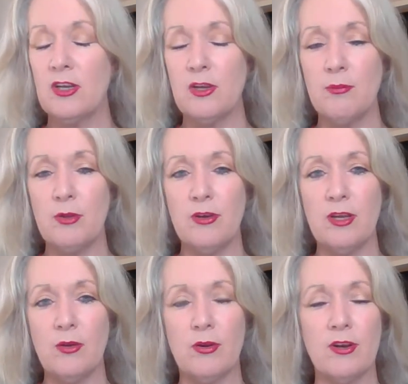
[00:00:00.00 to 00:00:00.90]

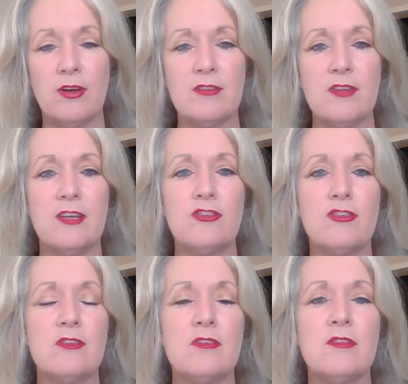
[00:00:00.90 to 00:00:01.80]
community
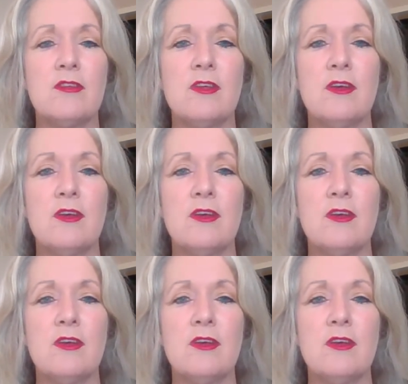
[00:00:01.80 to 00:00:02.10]
organisations,